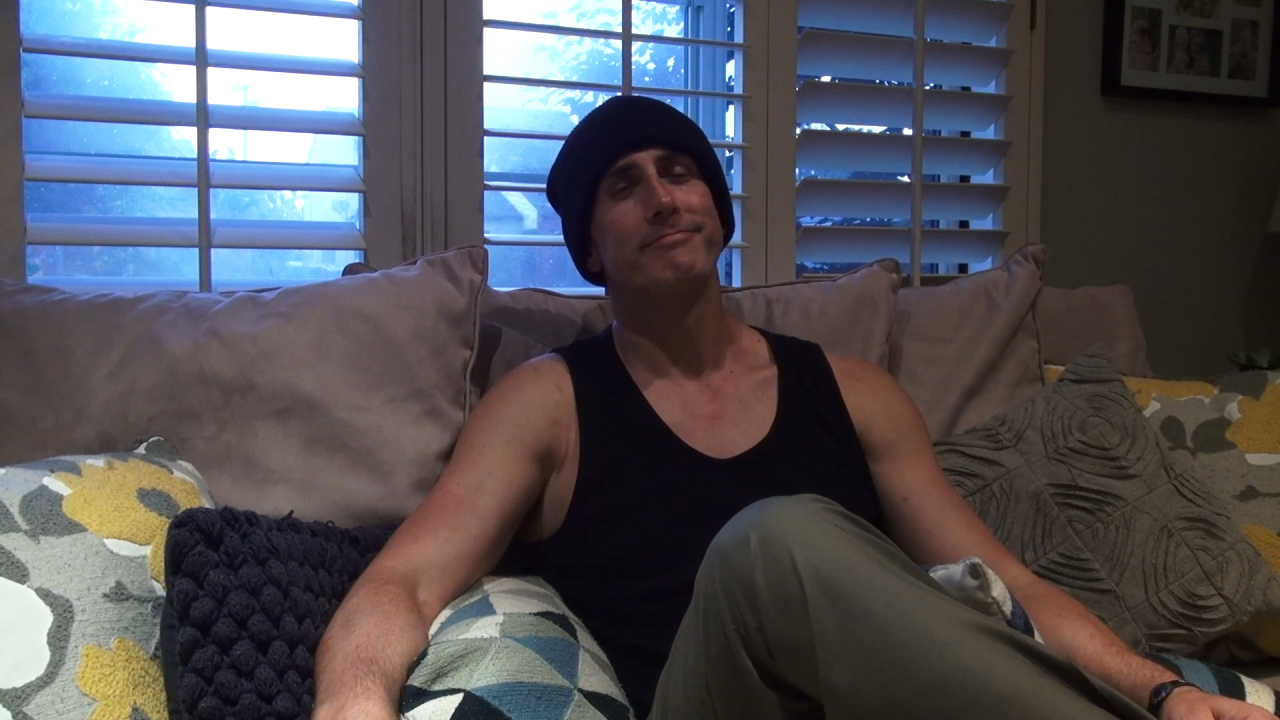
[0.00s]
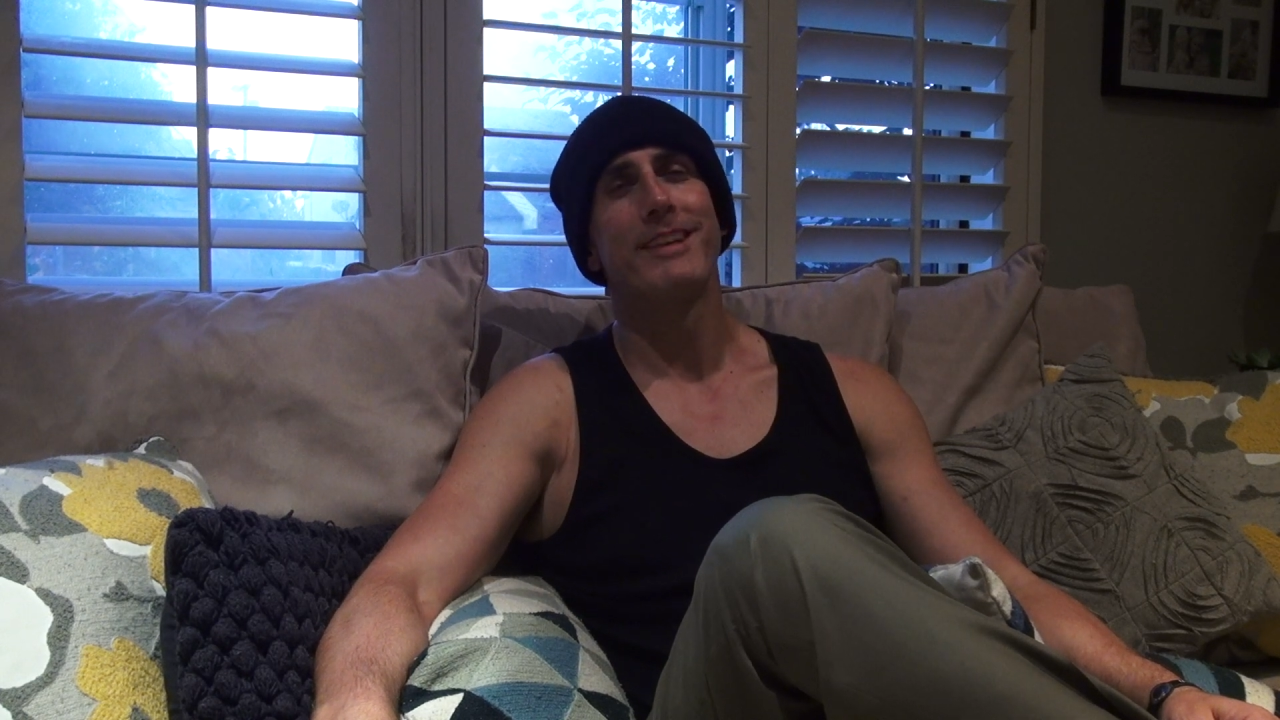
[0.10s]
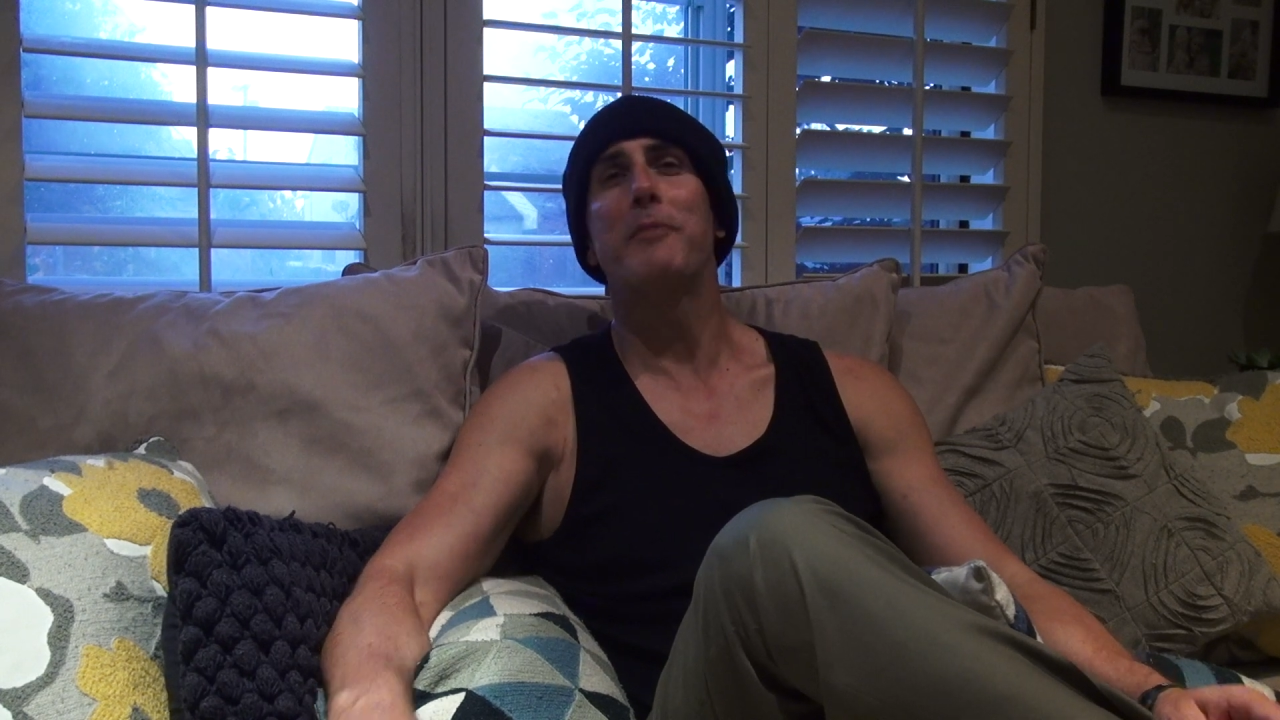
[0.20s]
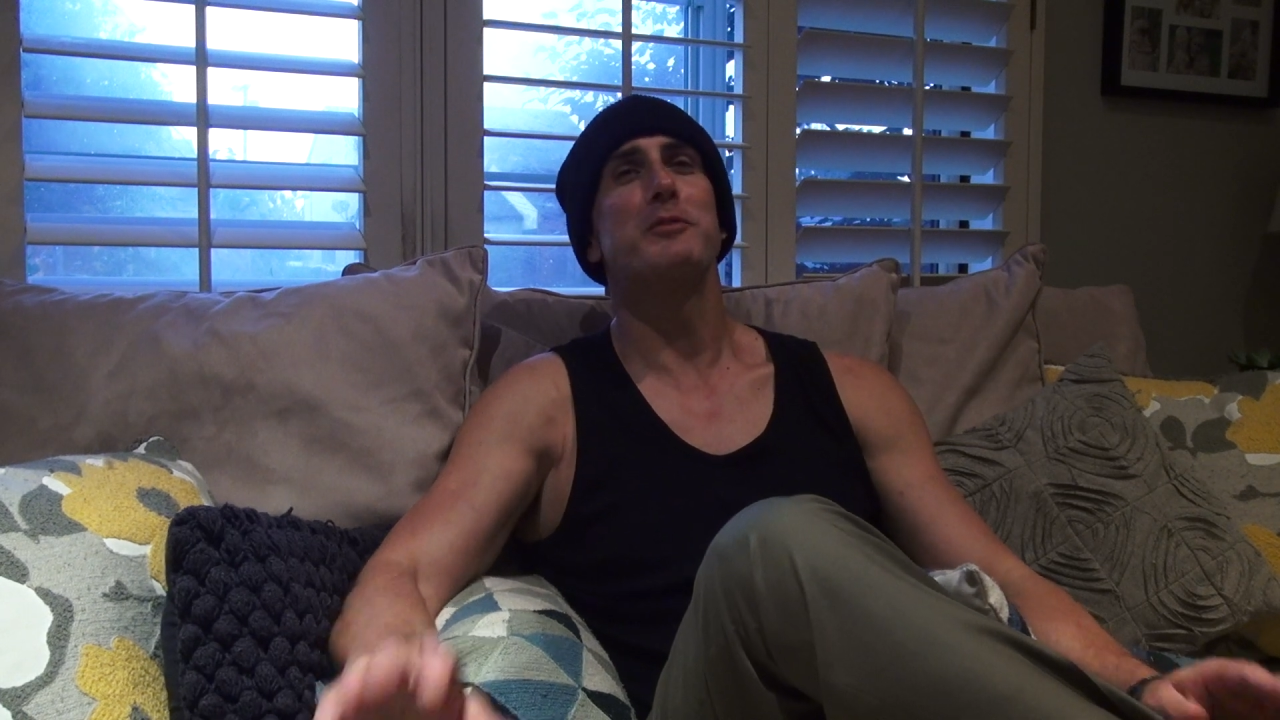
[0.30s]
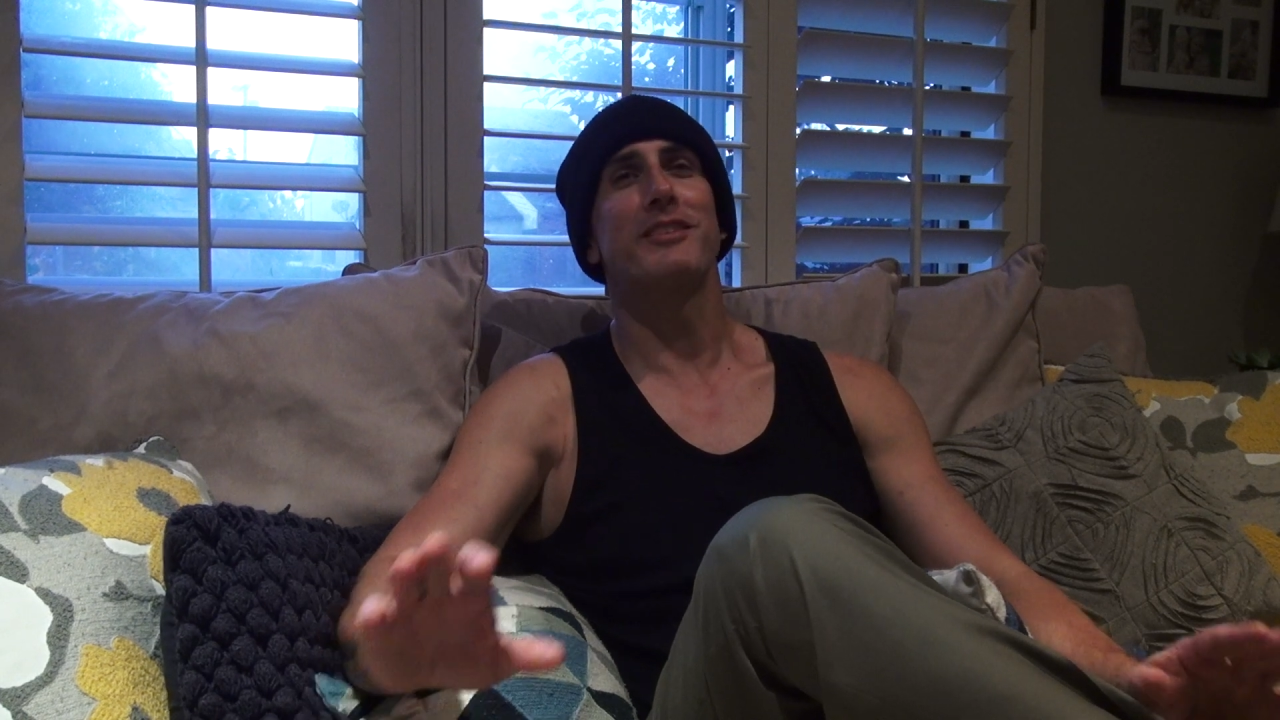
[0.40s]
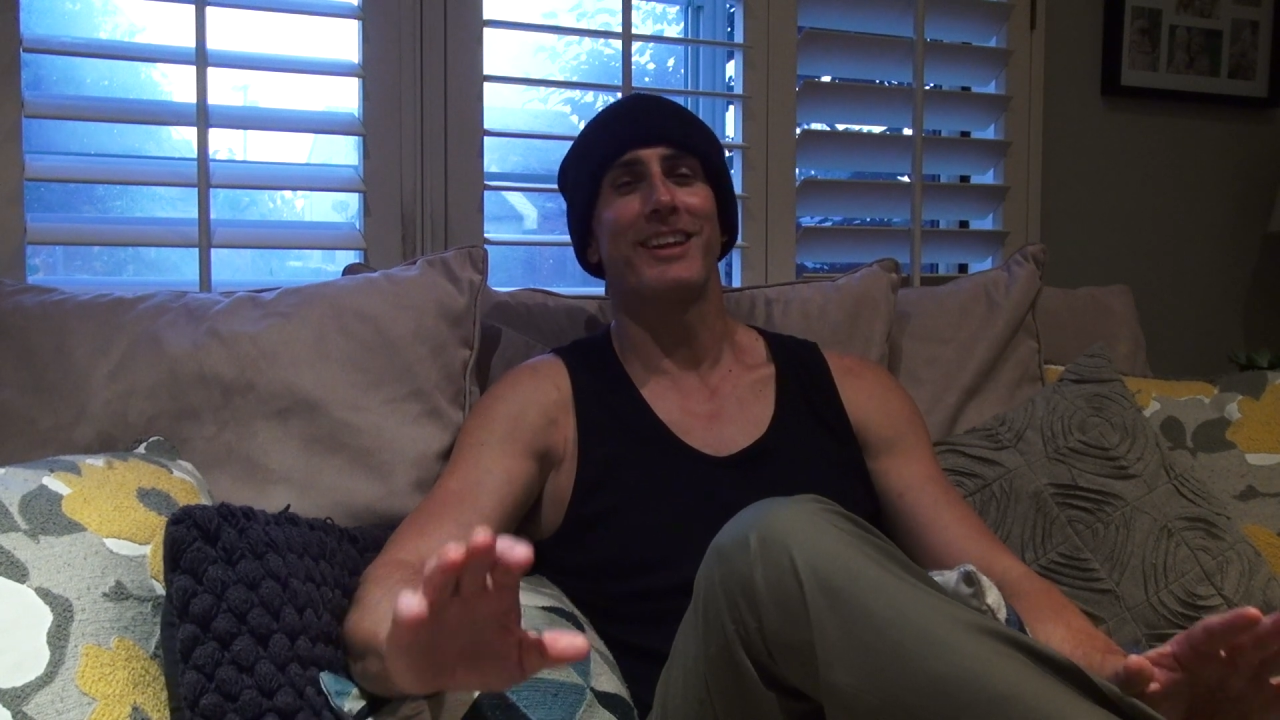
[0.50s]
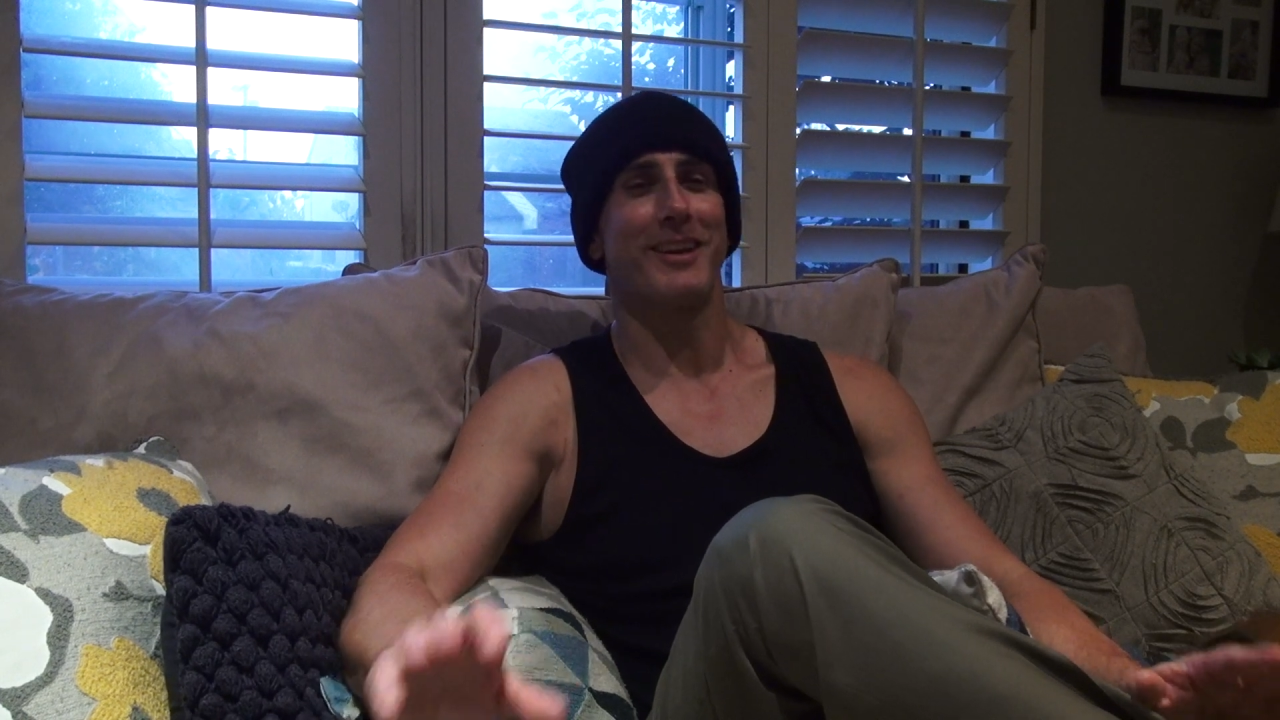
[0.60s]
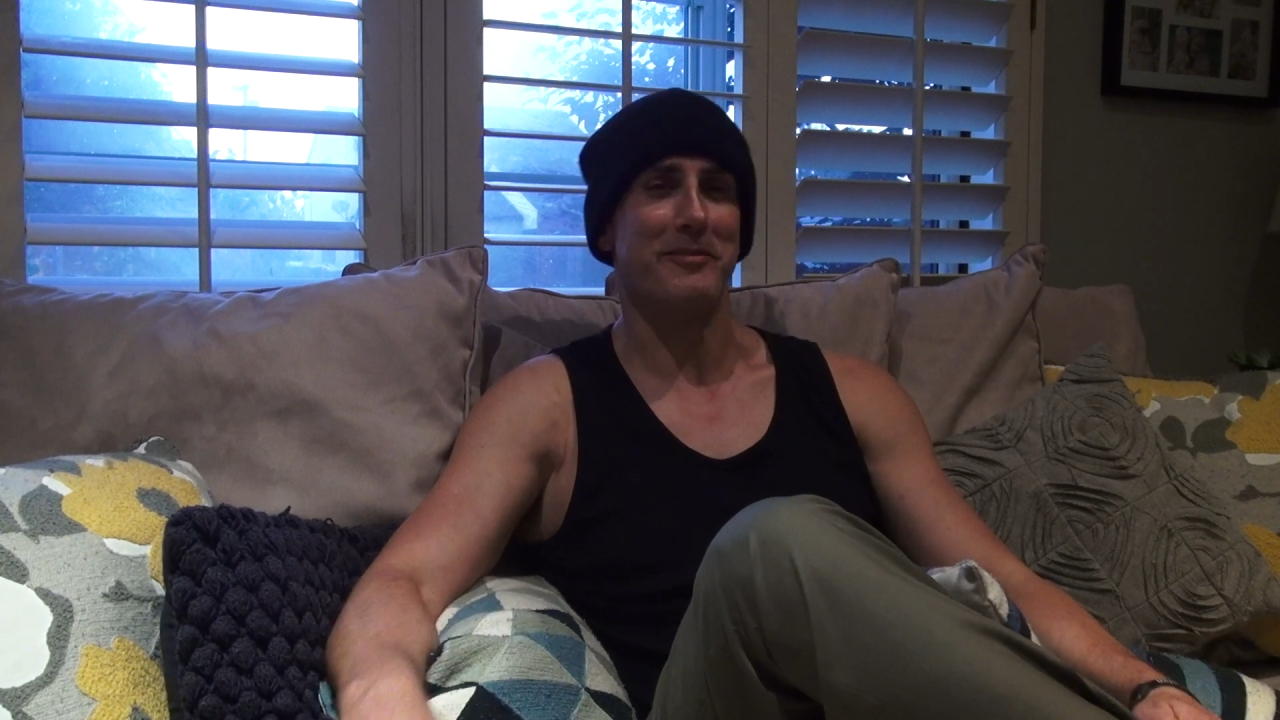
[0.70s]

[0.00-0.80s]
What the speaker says: I'm just kidding,